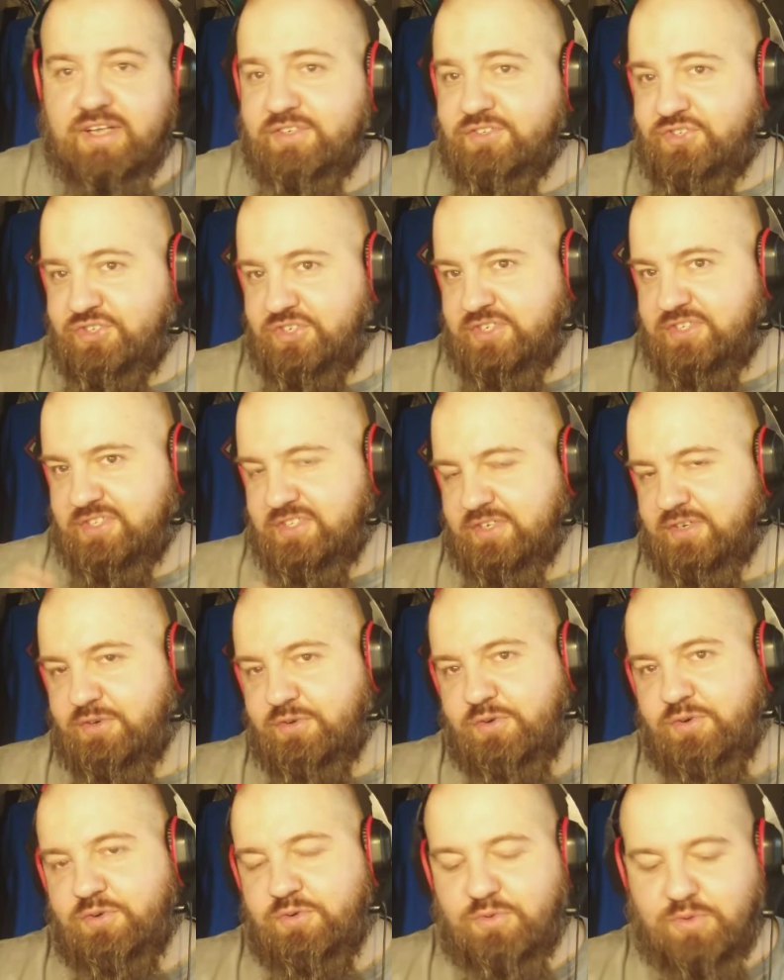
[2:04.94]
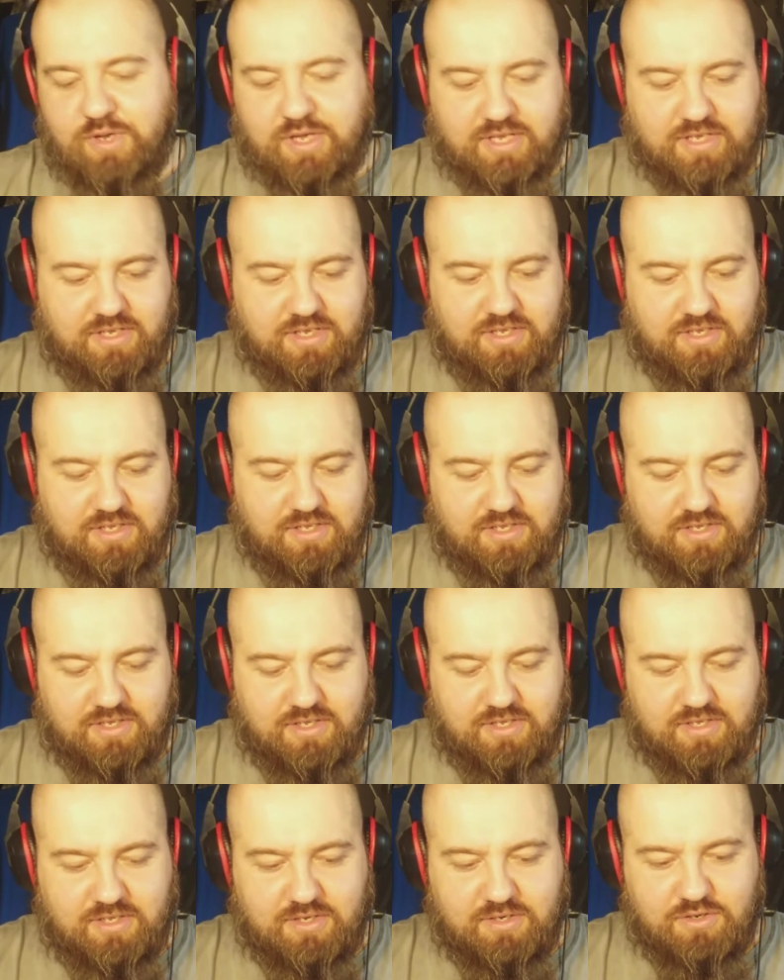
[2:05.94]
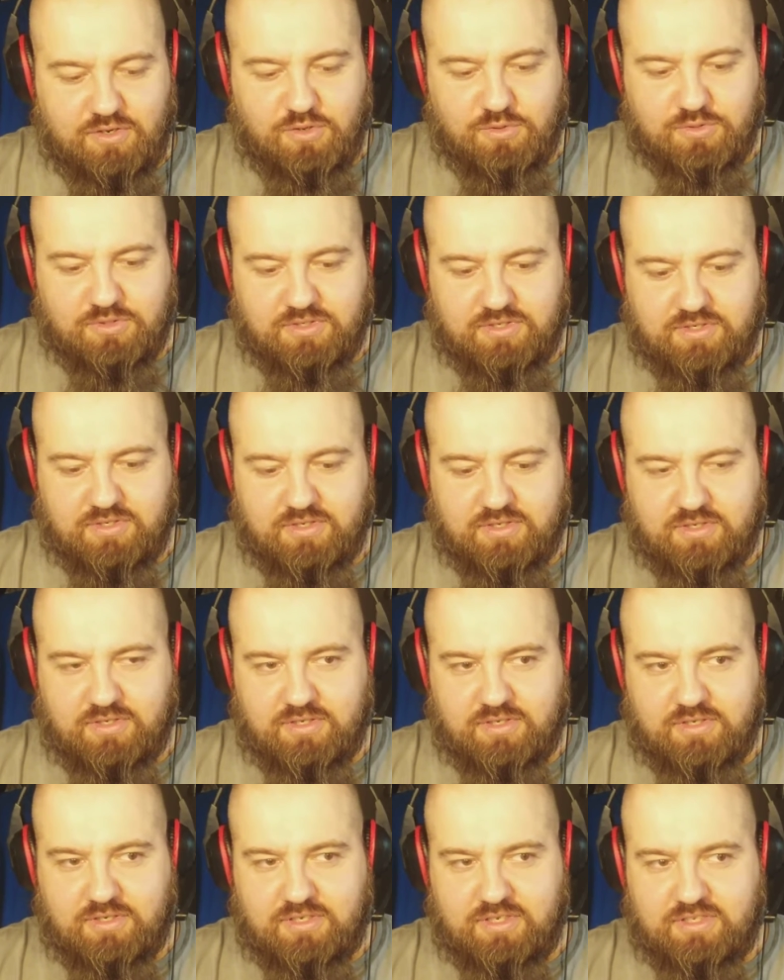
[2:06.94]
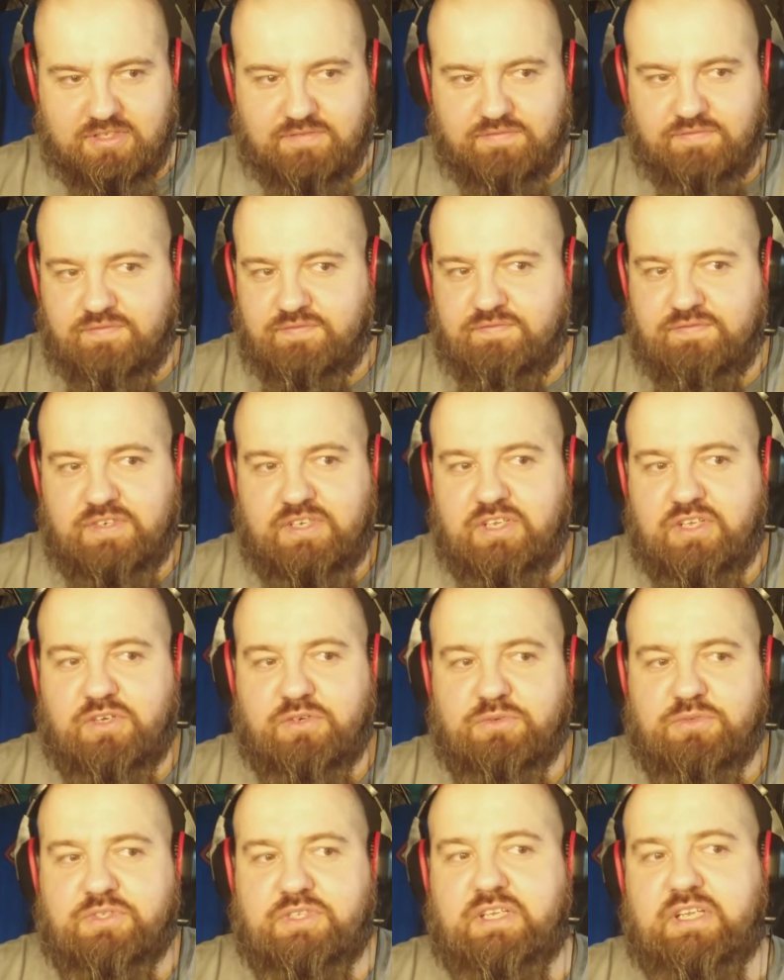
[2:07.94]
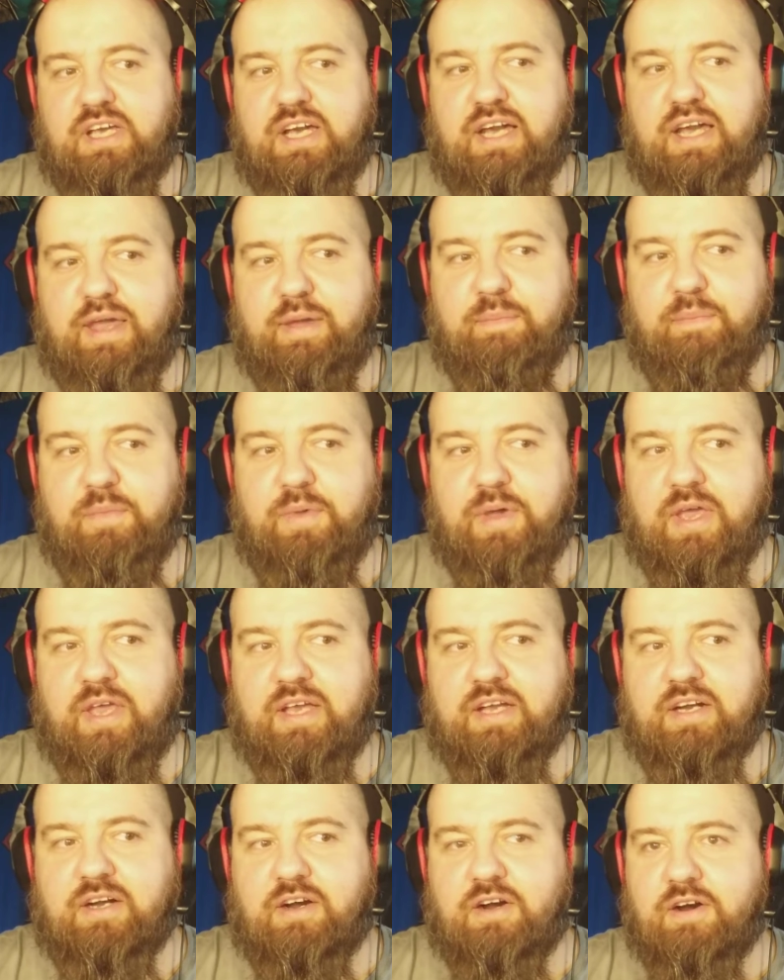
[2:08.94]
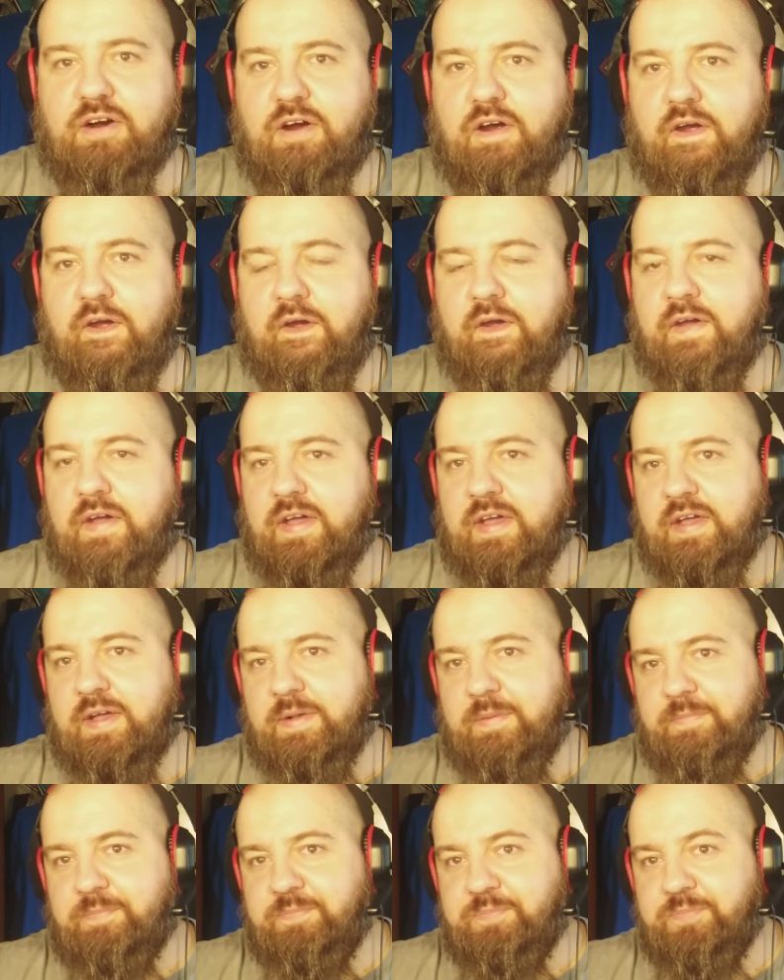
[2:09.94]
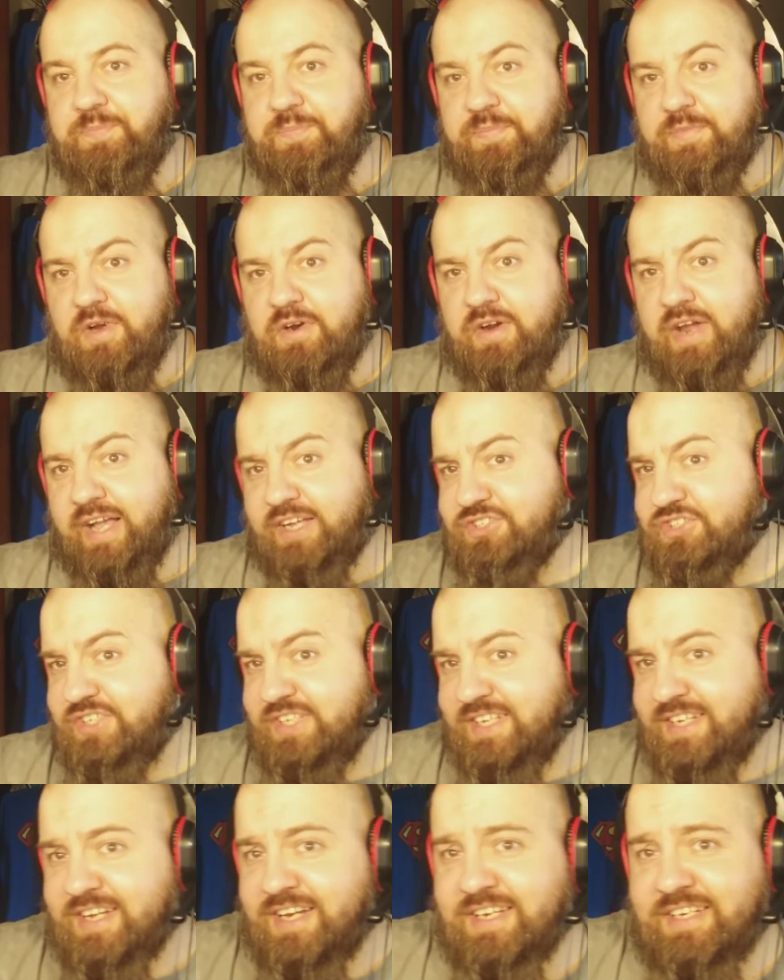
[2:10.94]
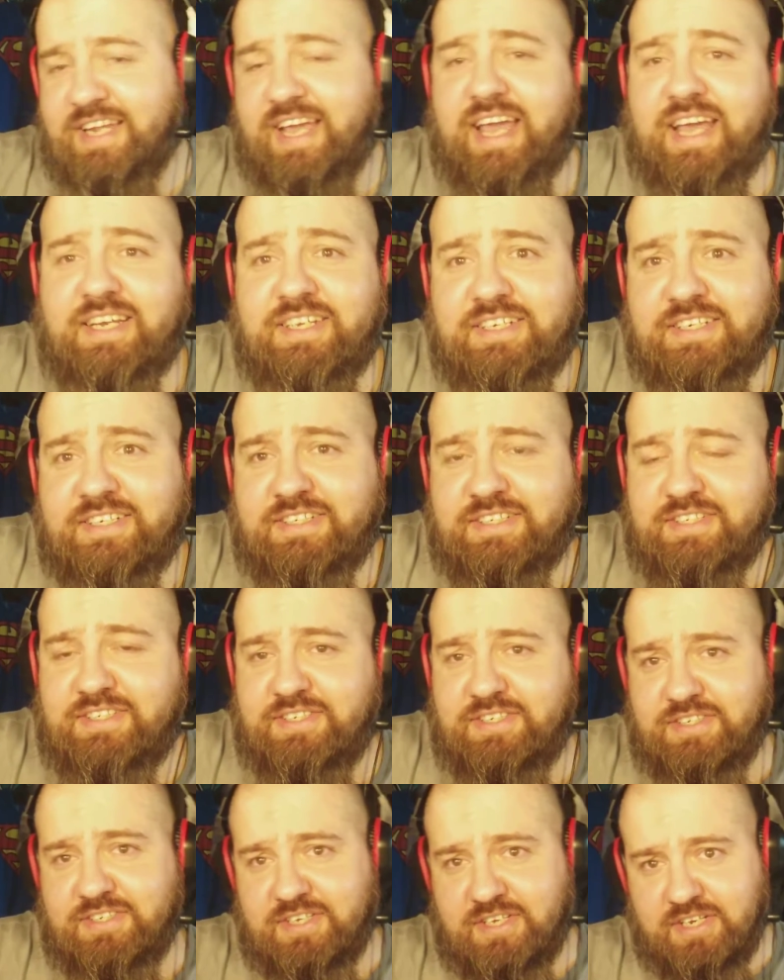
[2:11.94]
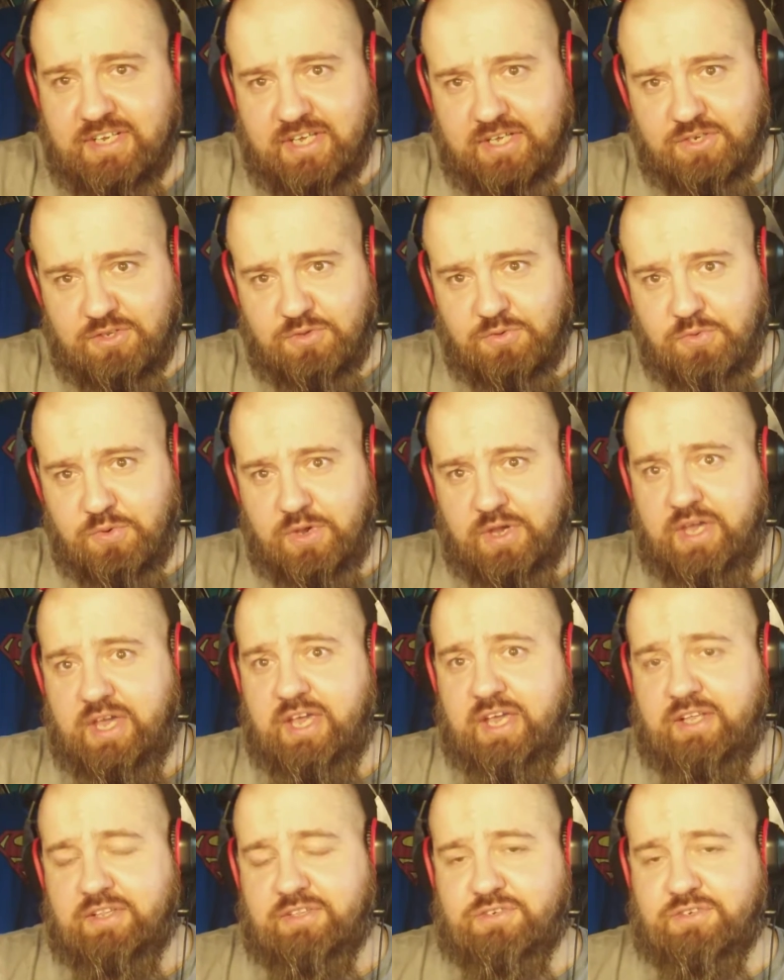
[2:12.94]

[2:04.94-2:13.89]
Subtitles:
Just a quick note: these videos that I make are actually not edited in any way.